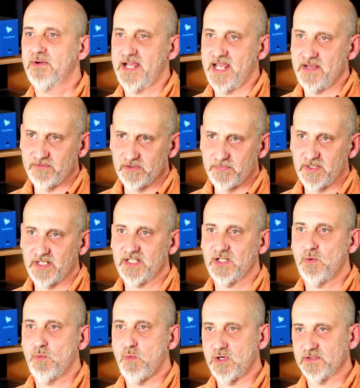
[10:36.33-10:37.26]
everybody
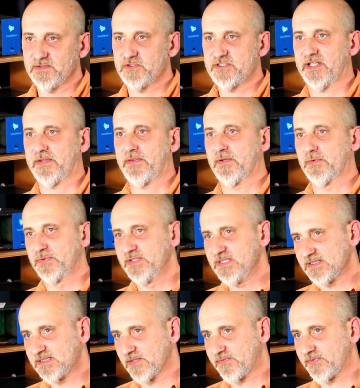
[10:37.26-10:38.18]
who wants to check the
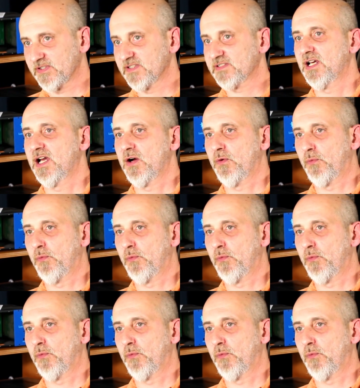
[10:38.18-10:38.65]
real difference,